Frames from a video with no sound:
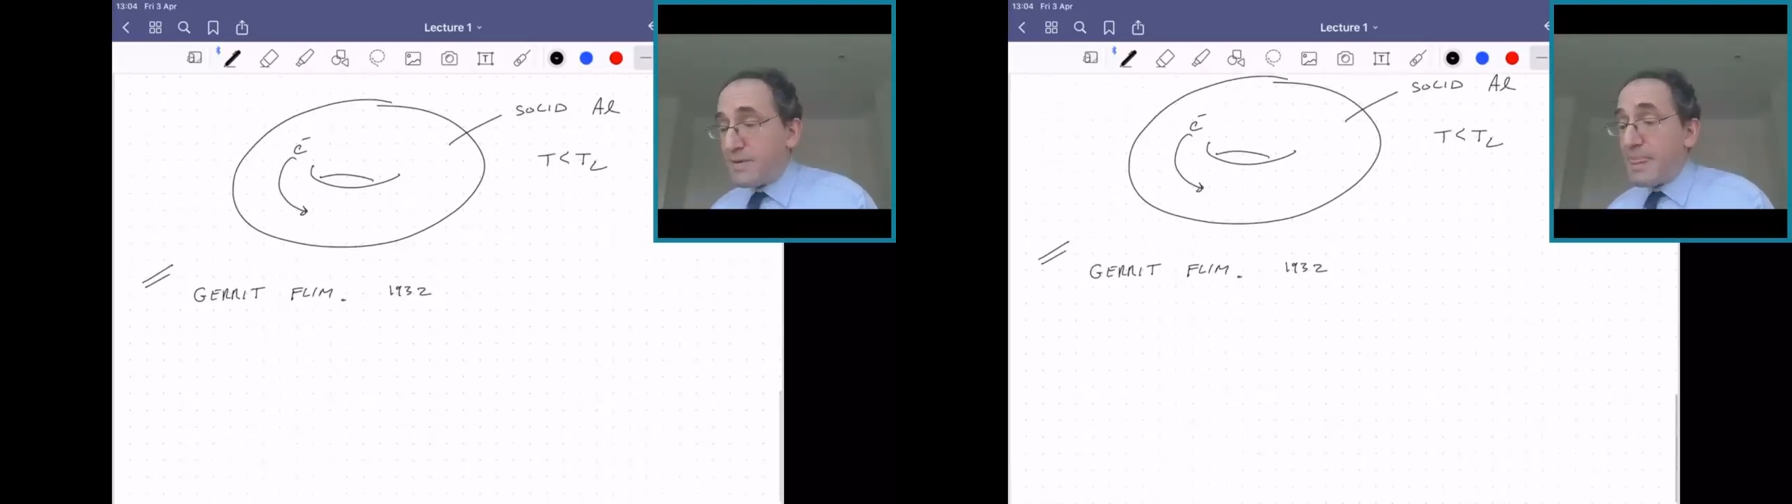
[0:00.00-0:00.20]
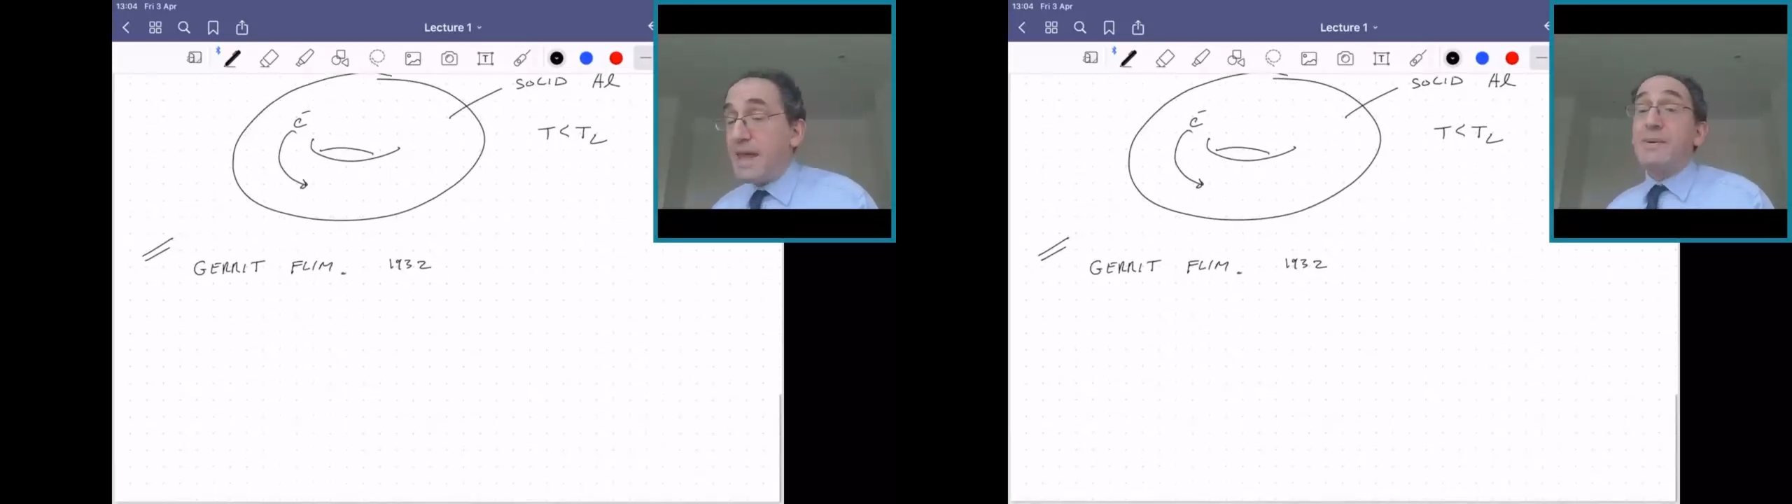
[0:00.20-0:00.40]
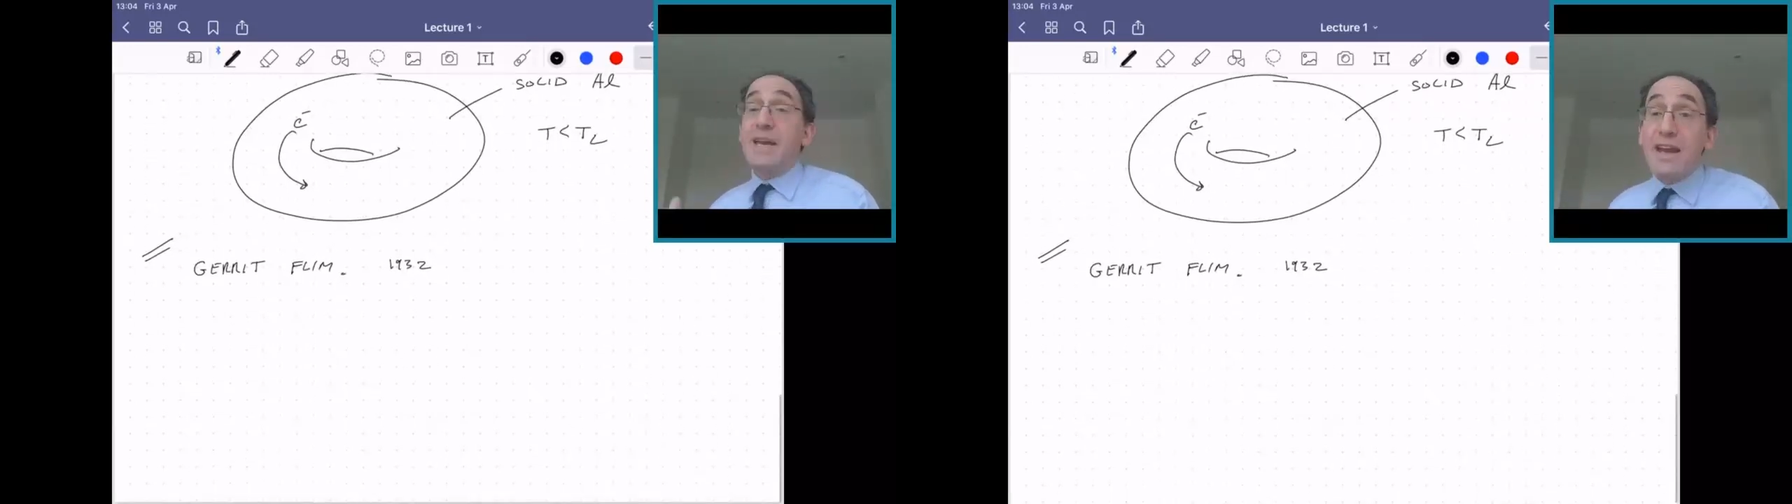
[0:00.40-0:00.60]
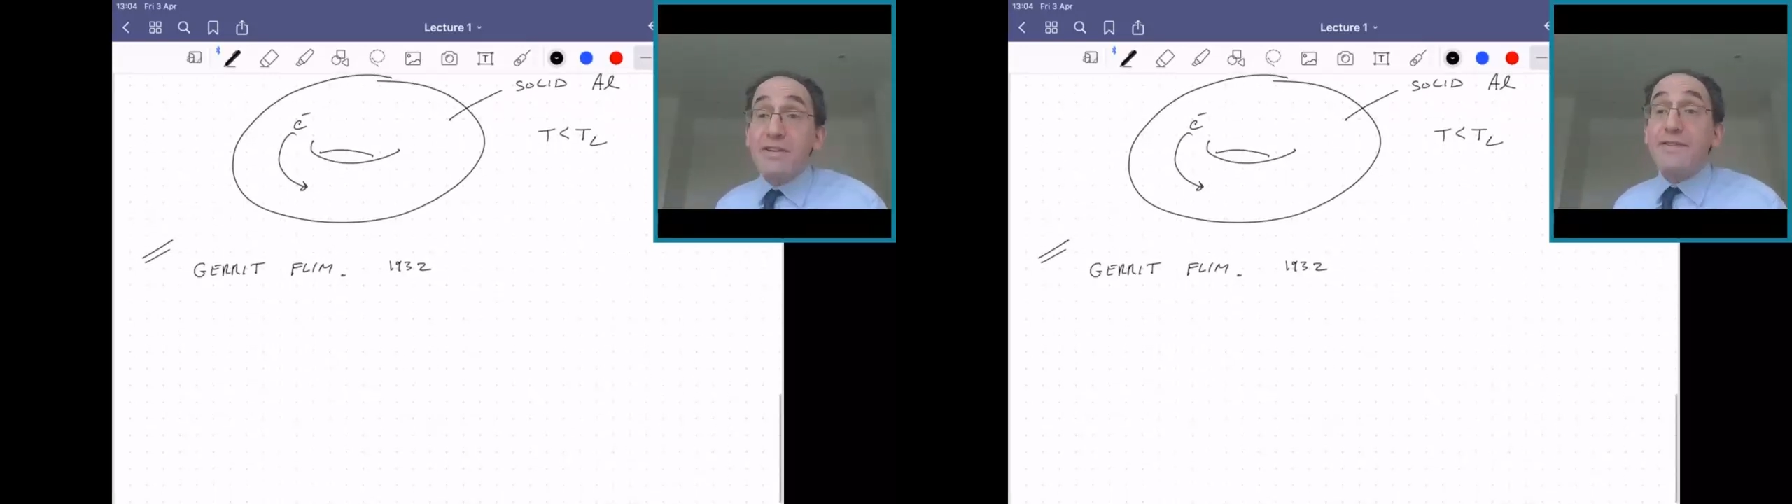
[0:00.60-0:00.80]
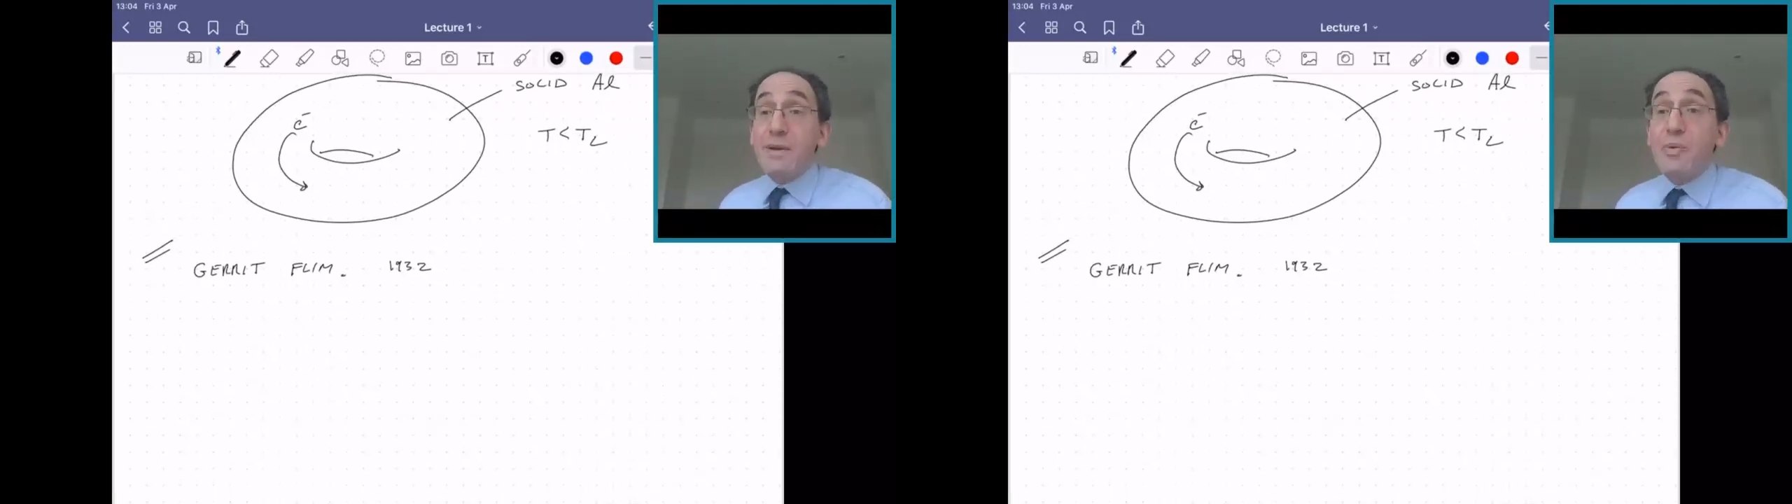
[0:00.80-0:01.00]
Anyway, Garrett
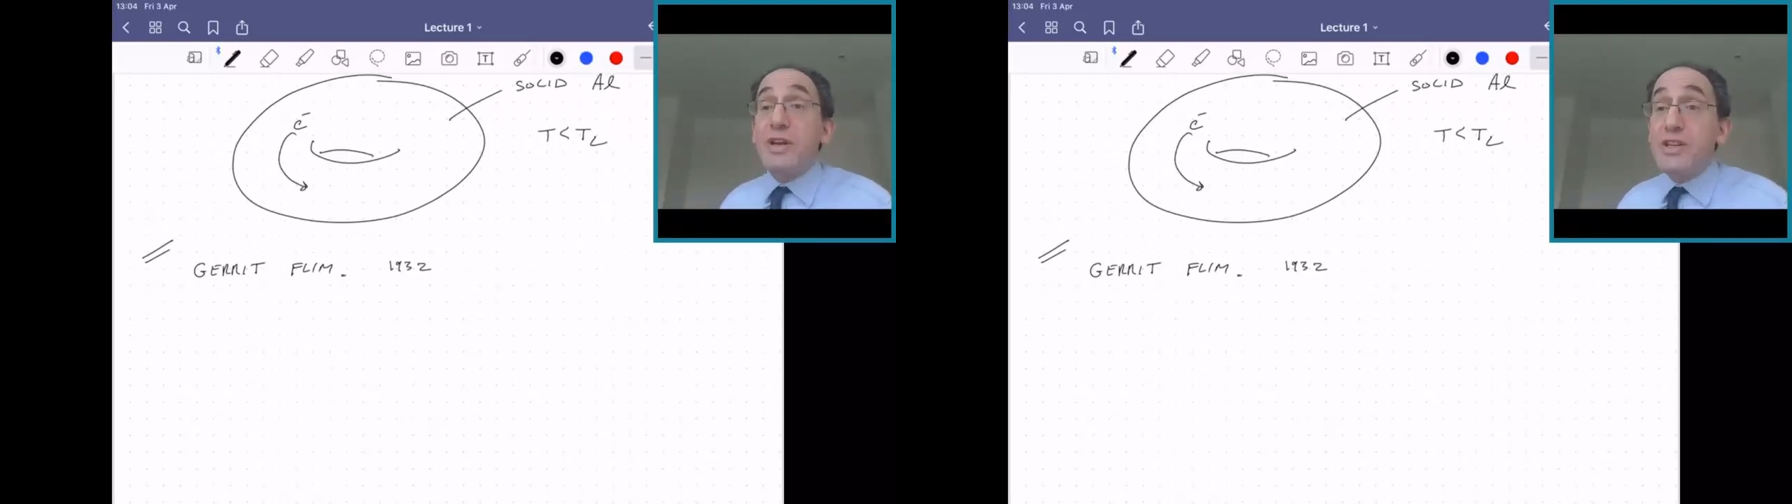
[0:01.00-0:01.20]
Flim wanted